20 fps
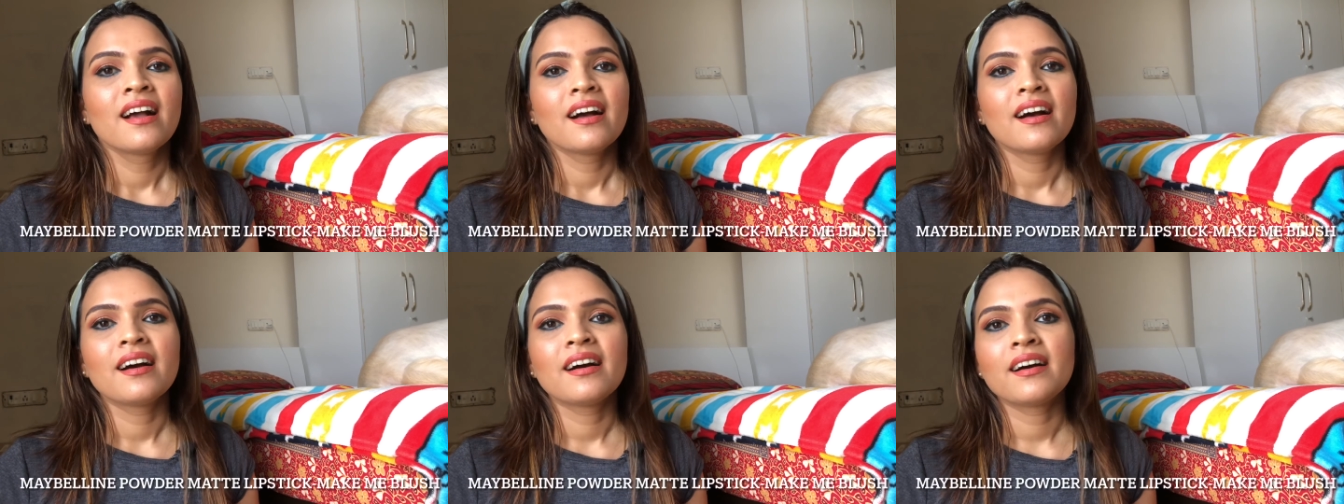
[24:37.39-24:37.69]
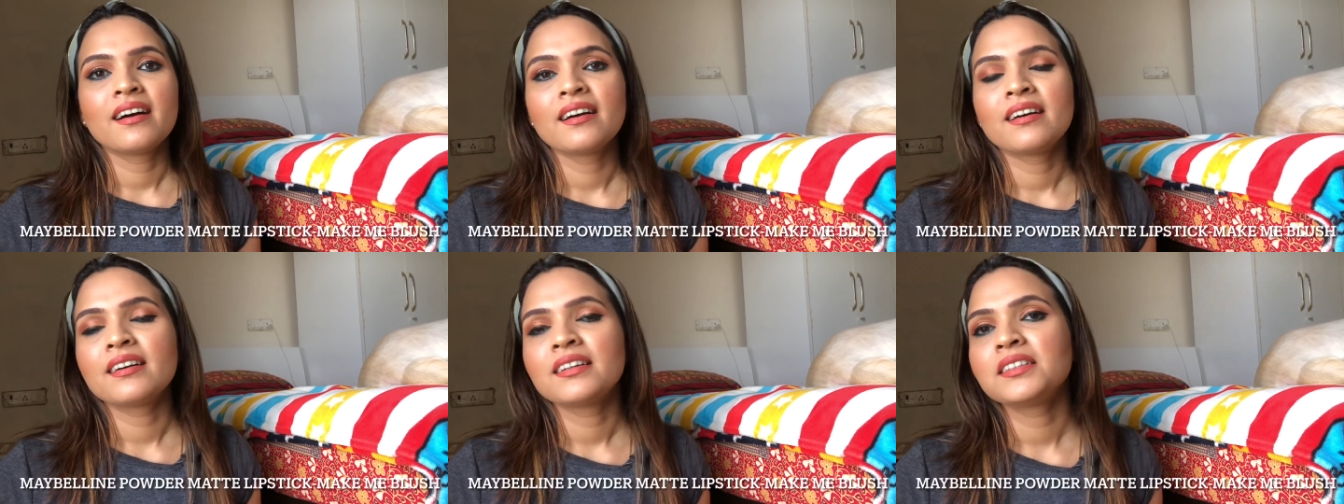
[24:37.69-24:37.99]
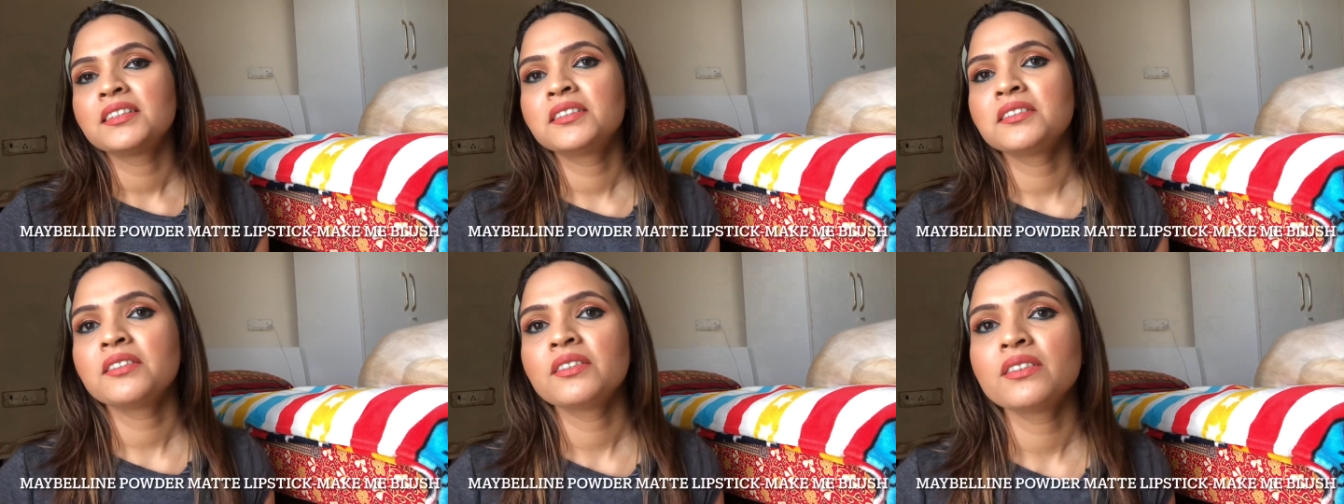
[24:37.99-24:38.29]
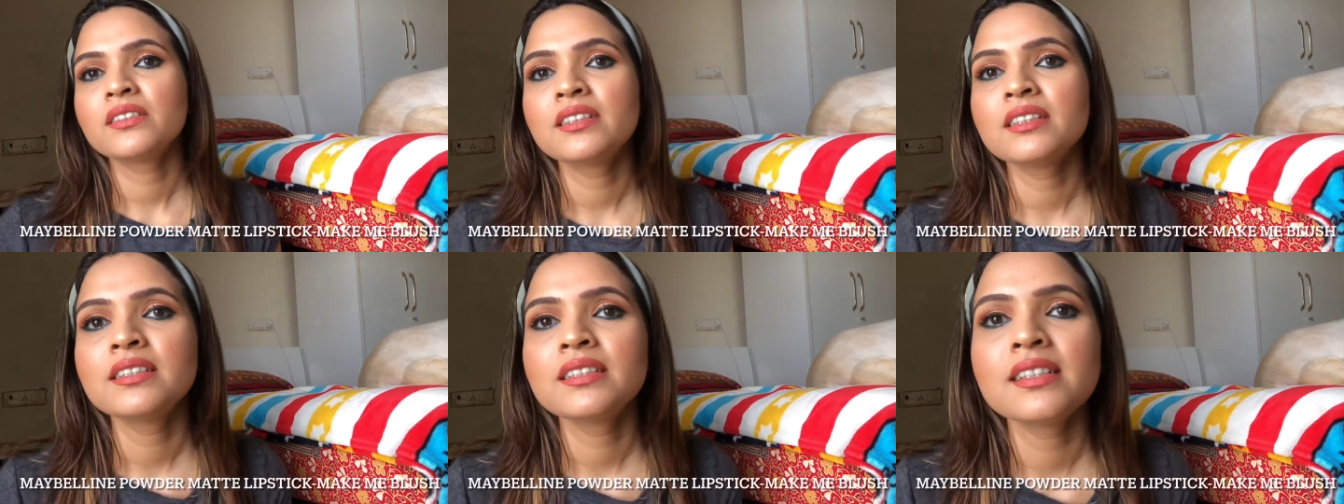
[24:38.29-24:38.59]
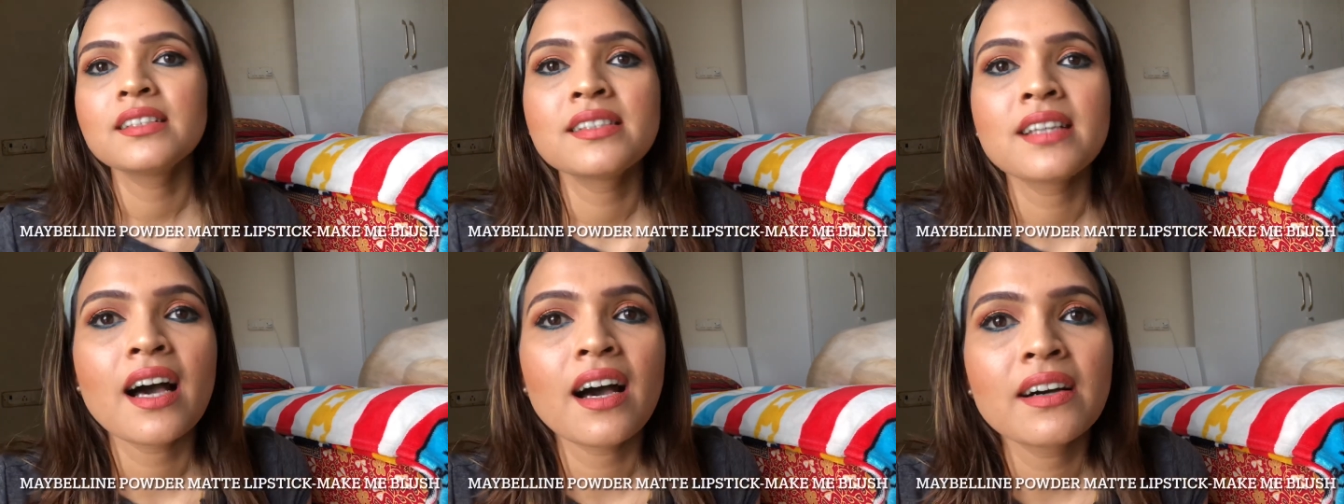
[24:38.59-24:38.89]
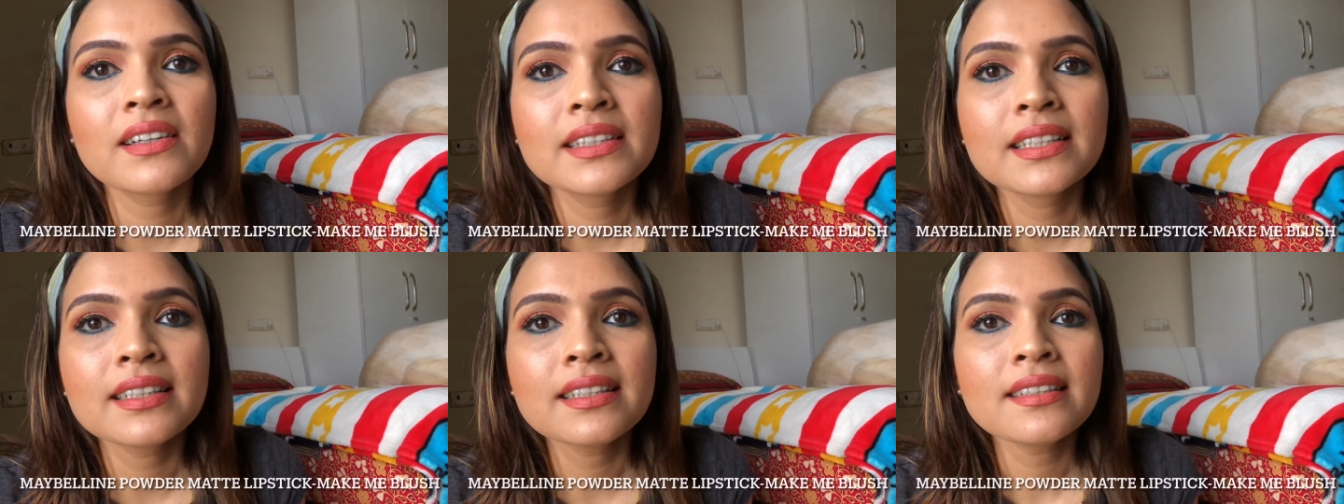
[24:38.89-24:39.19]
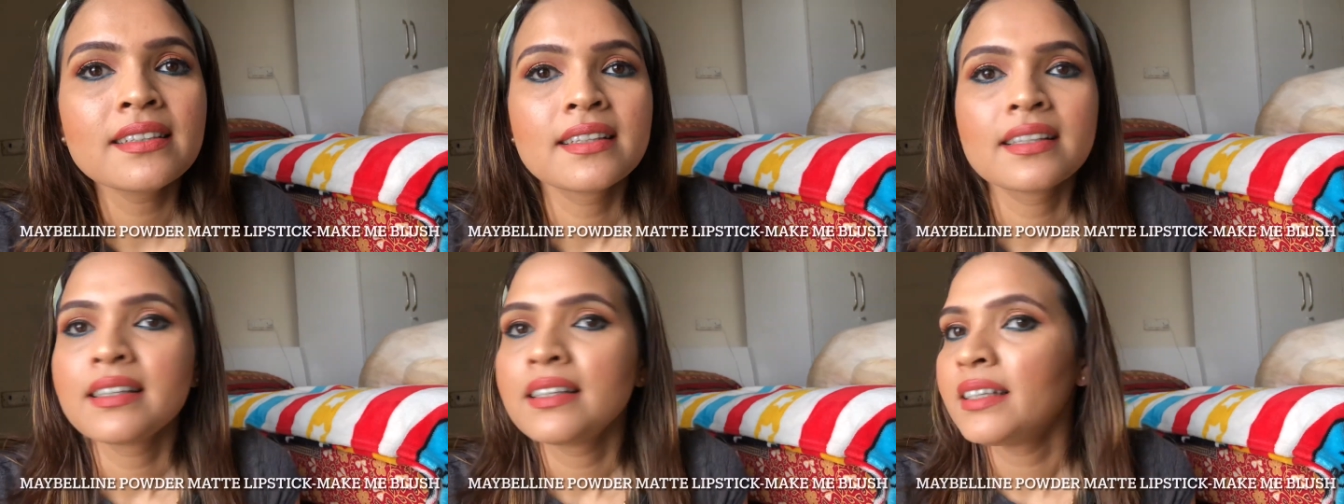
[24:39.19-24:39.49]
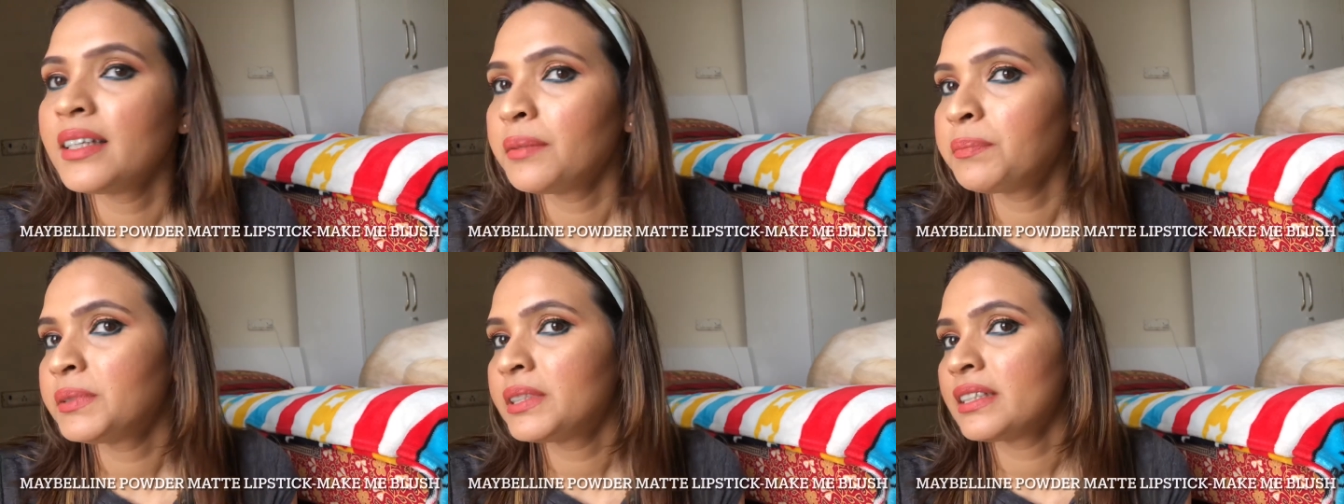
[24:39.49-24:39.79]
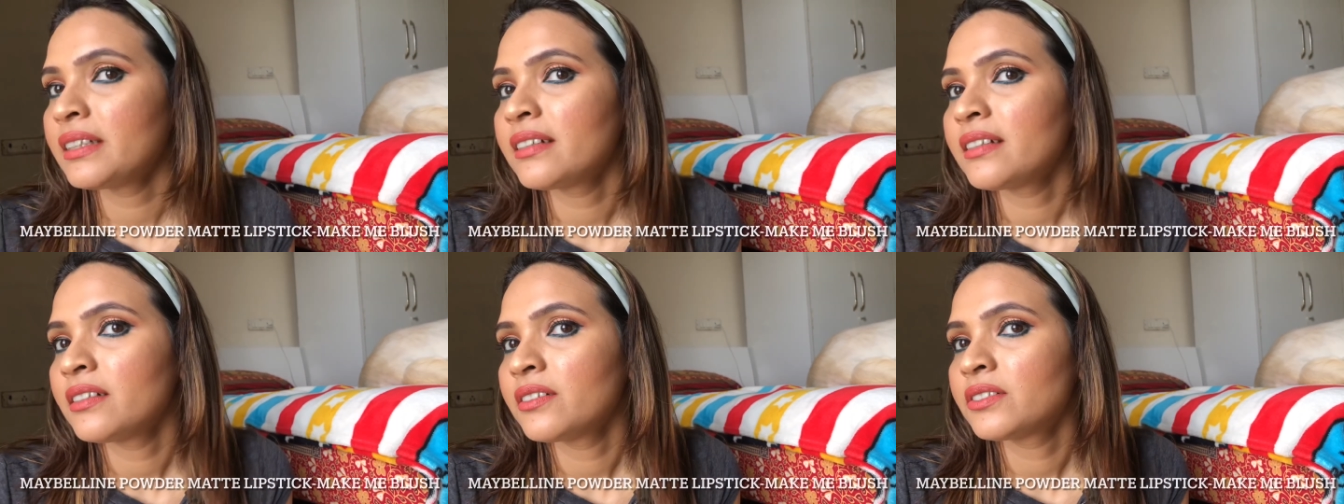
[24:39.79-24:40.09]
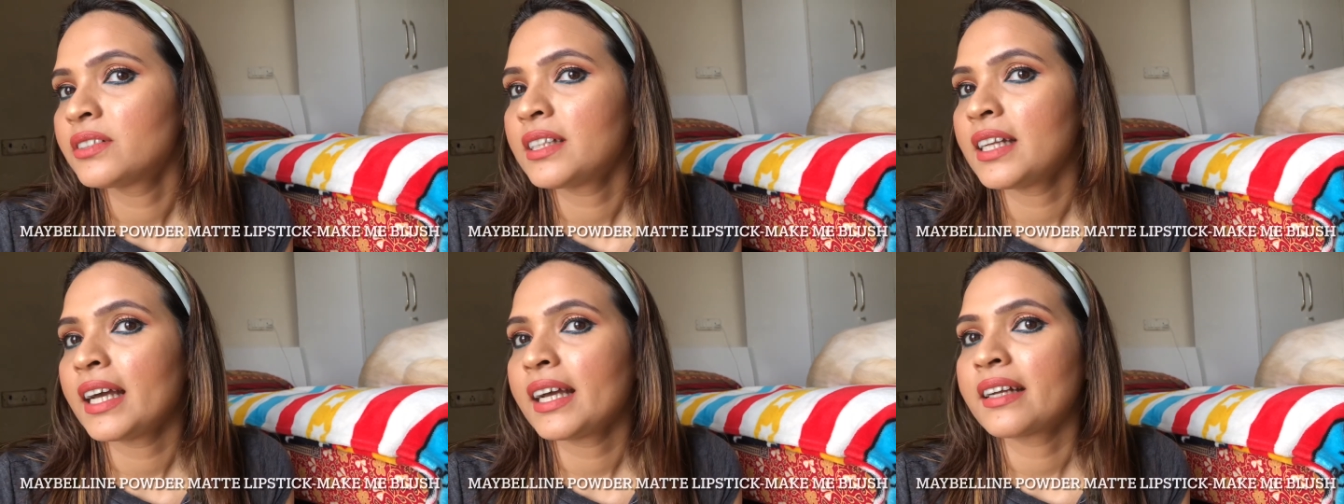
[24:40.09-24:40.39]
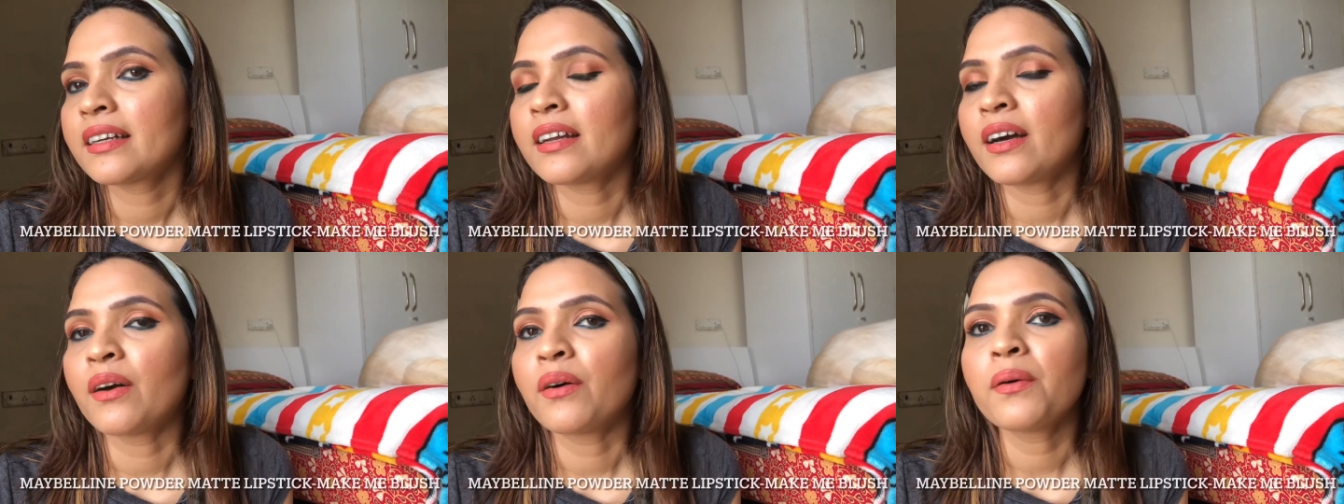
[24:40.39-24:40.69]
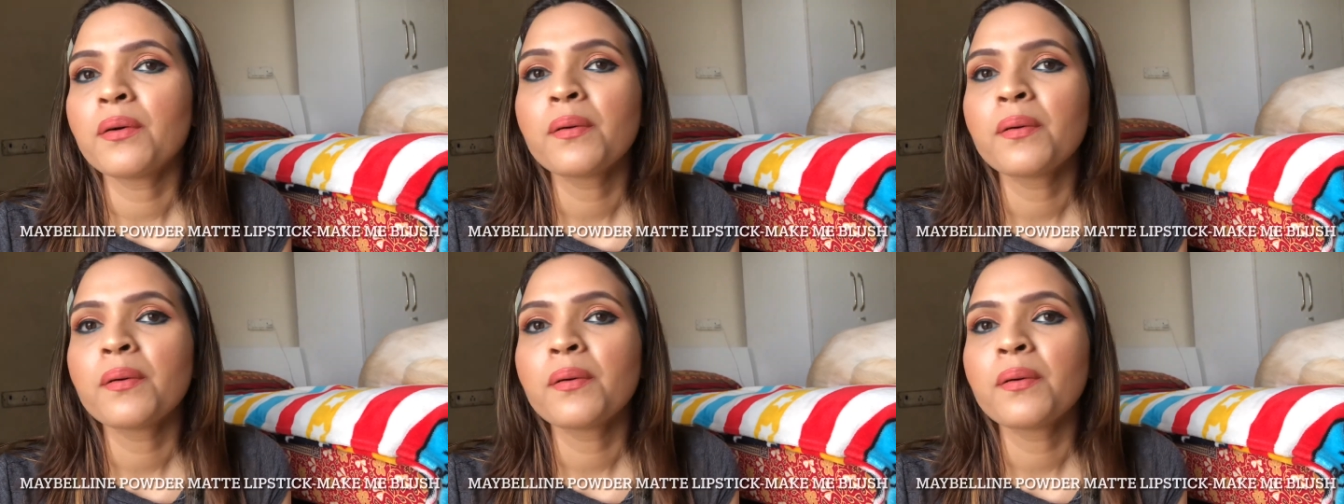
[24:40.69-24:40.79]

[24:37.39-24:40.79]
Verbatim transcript: uh, so this is how the lipstick looks like now.